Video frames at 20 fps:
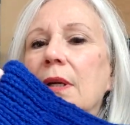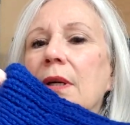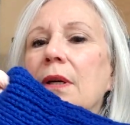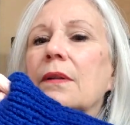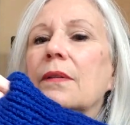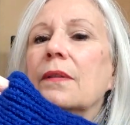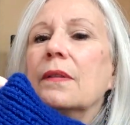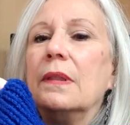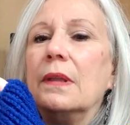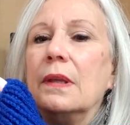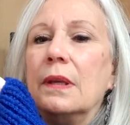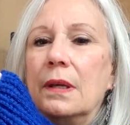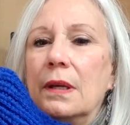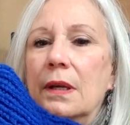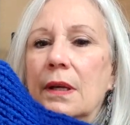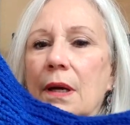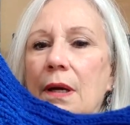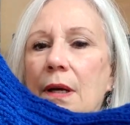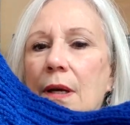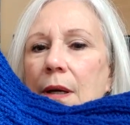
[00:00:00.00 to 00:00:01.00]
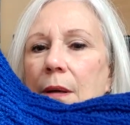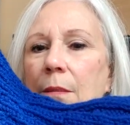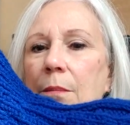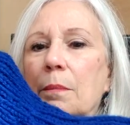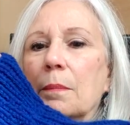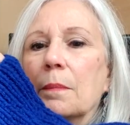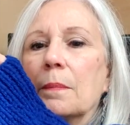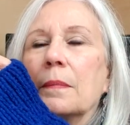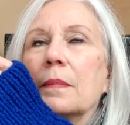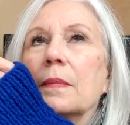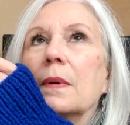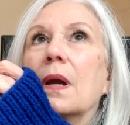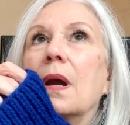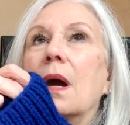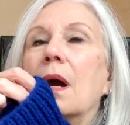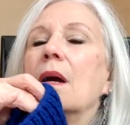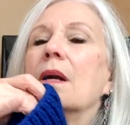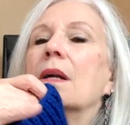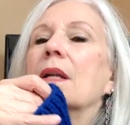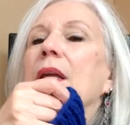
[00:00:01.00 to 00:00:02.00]
the um,
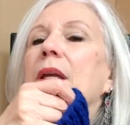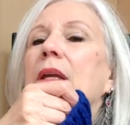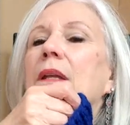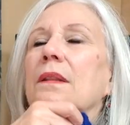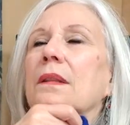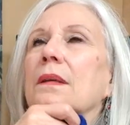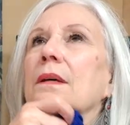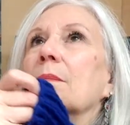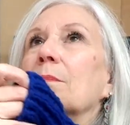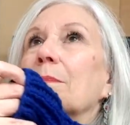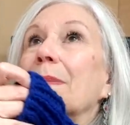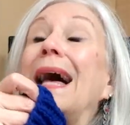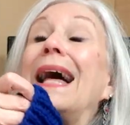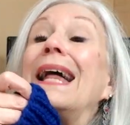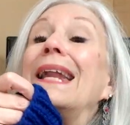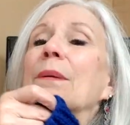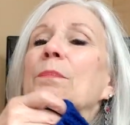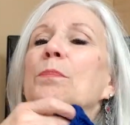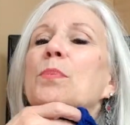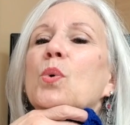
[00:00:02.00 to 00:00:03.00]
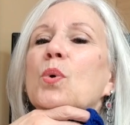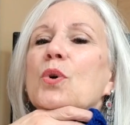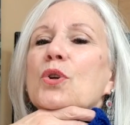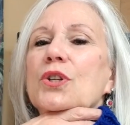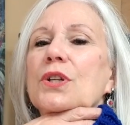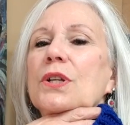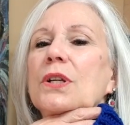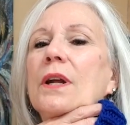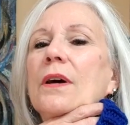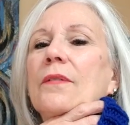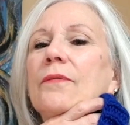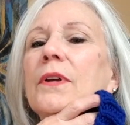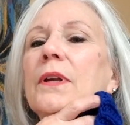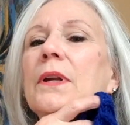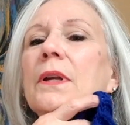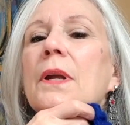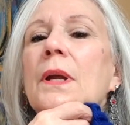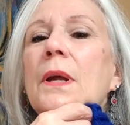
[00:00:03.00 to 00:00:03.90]
card, the body portion of it.